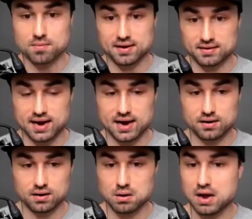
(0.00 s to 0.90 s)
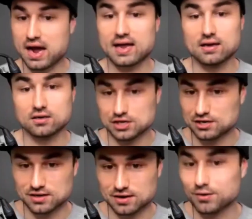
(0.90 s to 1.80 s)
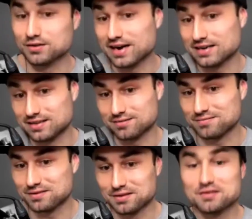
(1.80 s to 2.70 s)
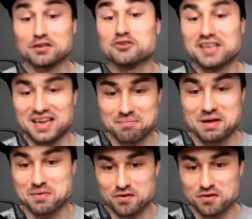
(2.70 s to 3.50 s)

and my dad, I can't change that. Well, not today. Maybe